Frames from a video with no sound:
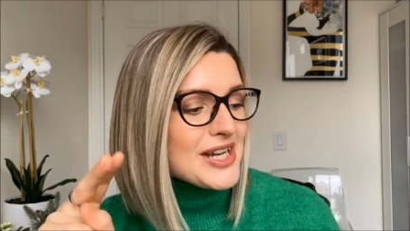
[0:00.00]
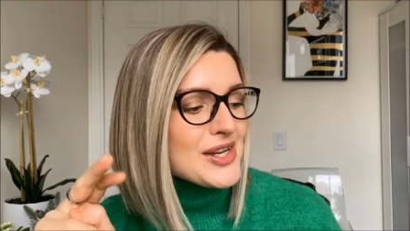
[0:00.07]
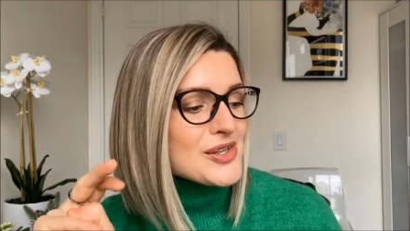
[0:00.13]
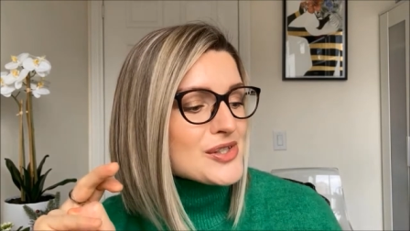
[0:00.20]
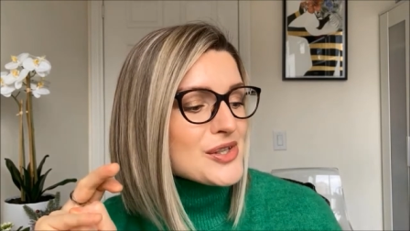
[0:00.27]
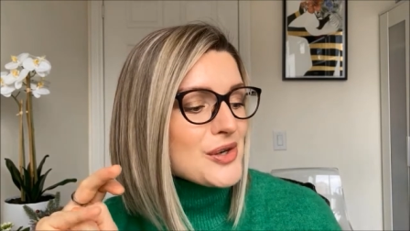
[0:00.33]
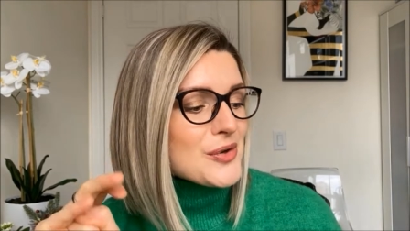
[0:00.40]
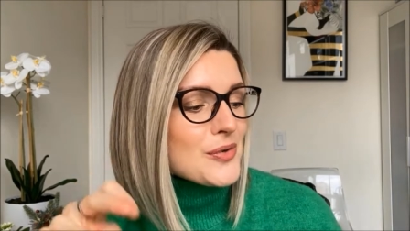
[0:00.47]

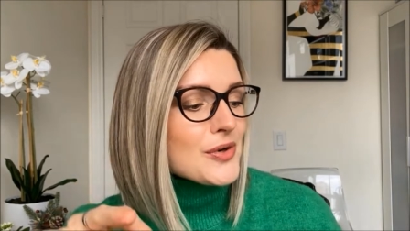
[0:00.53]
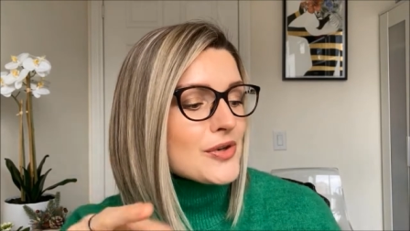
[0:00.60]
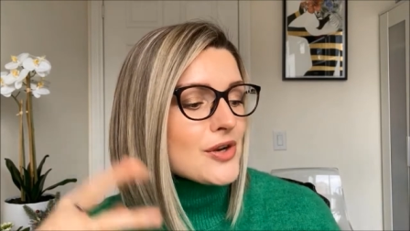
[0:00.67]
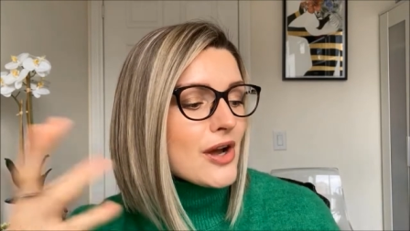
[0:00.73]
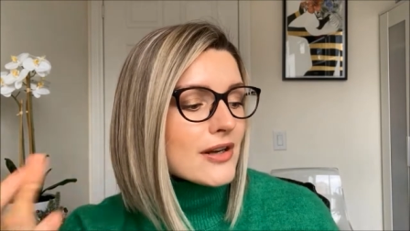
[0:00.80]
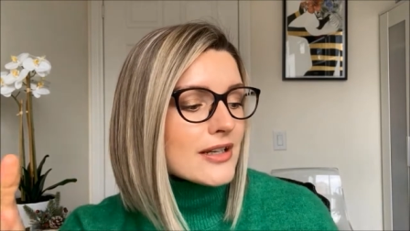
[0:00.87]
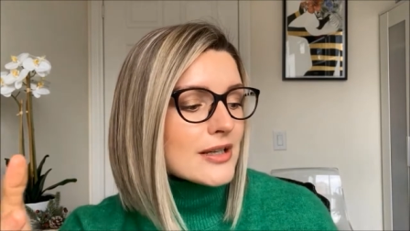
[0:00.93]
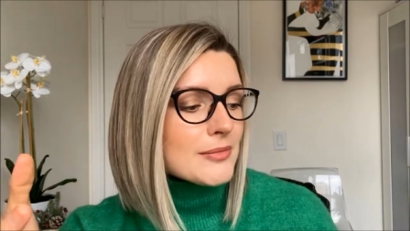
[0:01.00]
So
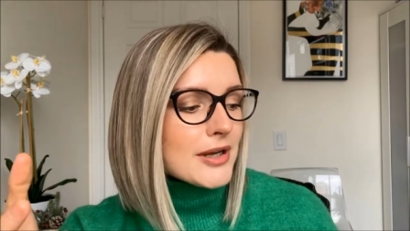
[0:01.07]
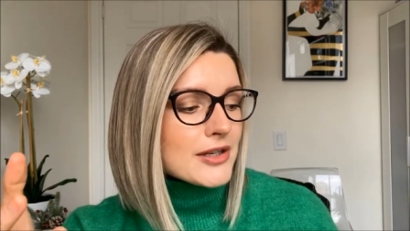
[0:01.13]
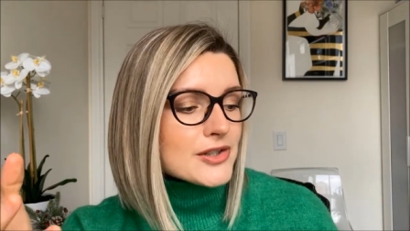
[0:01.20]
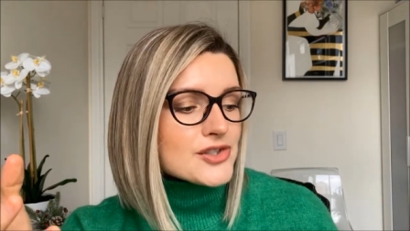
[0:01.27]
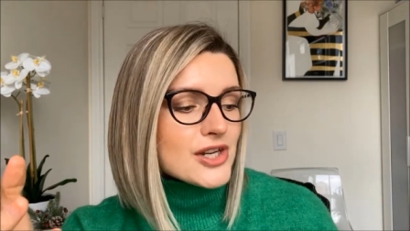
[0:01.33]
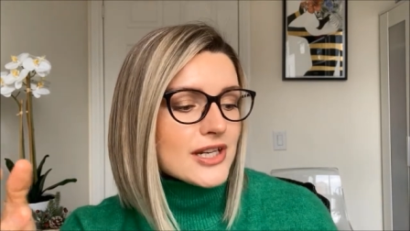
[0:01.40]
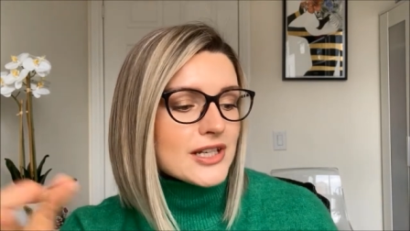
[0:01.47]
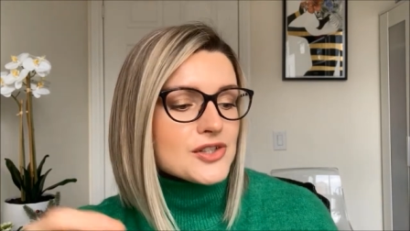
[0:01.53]

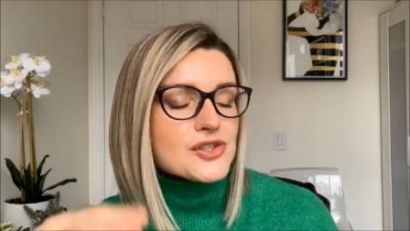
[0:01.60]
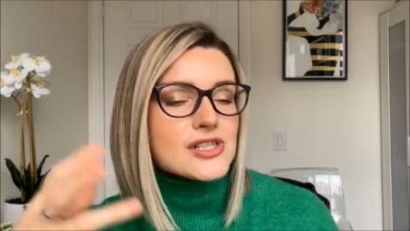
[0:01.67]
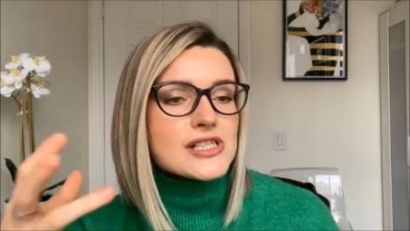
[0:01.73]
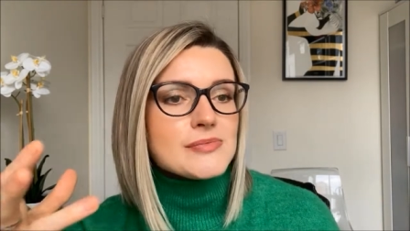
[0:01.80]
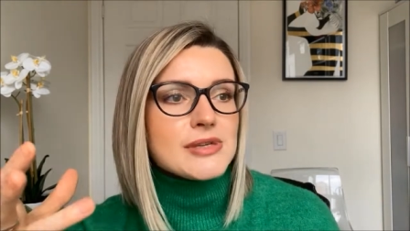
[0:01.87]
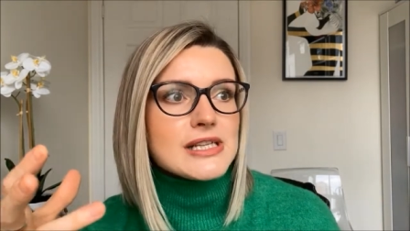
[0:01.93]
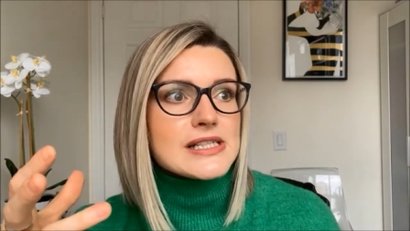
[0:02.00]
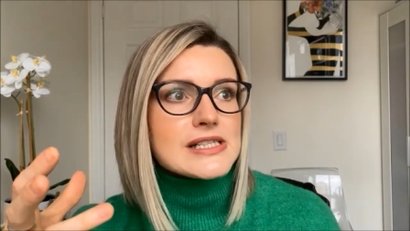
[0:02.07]
non-comedogenic just
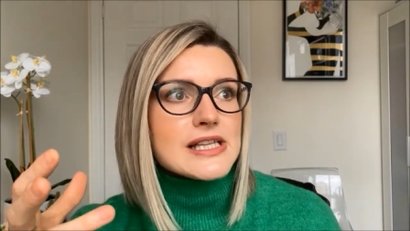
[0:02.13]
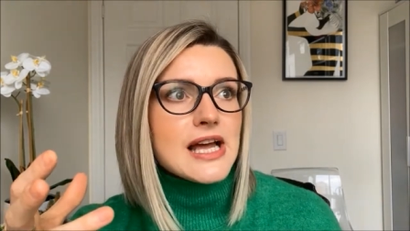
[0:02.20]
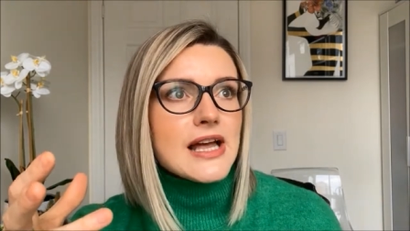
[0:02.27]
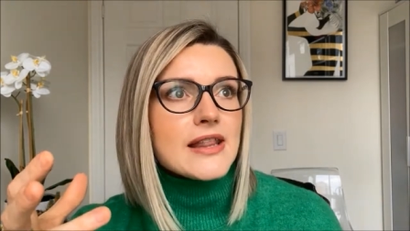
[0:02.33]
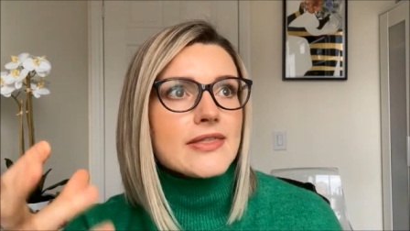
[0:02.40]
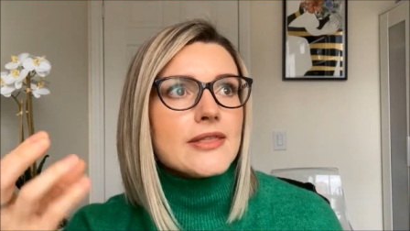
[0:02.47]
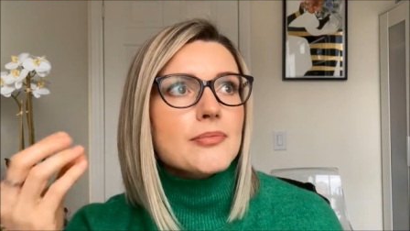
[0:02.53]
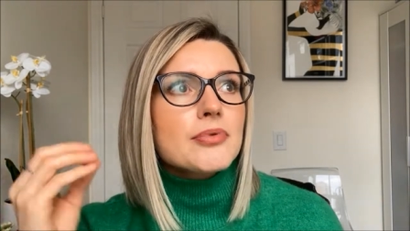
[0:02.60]
means
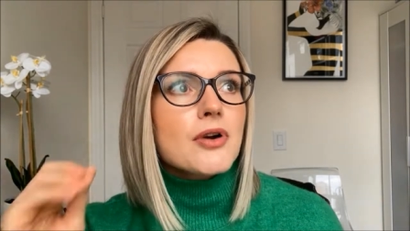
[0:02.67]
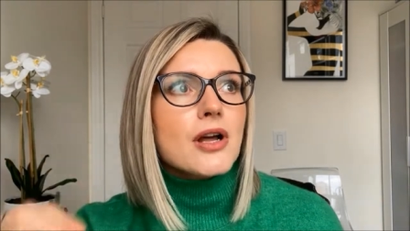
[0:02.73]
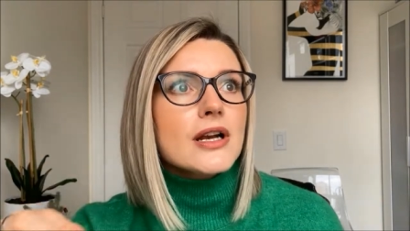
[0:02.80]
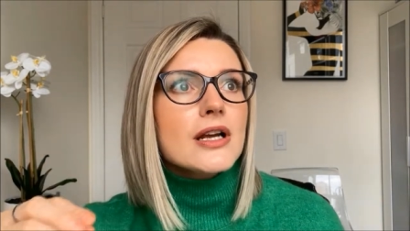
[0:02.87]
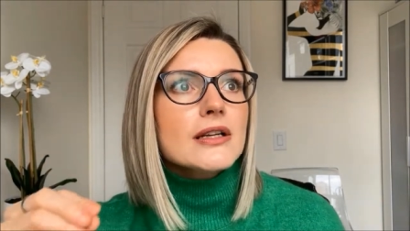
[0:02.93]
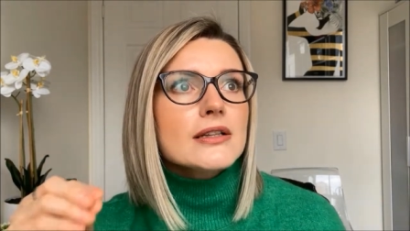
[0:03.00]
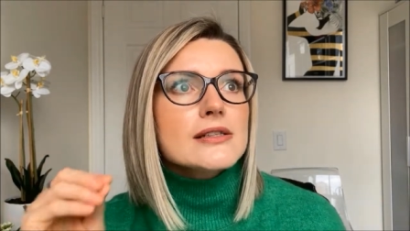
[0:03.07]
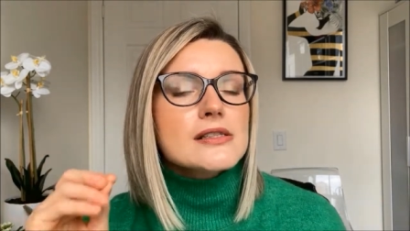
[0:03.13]
that the
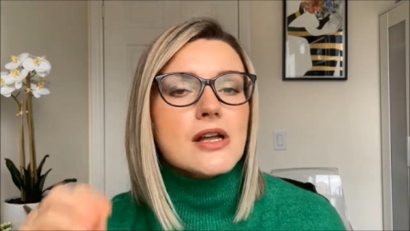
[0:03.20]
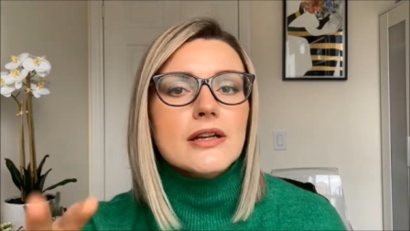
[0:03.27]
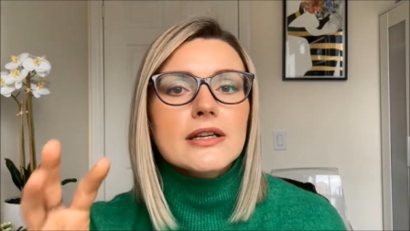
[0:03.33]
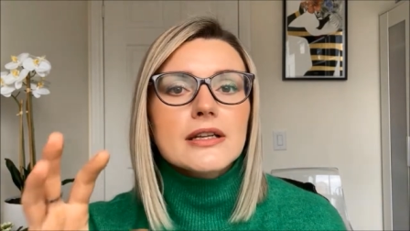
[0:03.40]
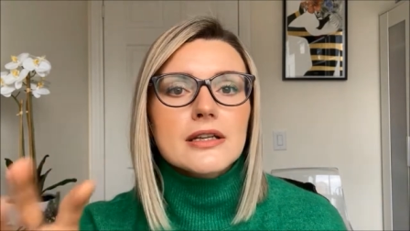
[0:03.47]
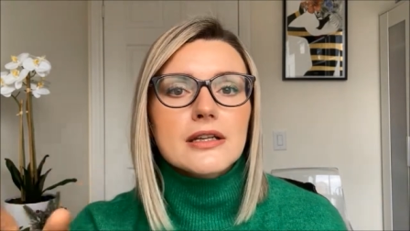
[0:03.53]
product does not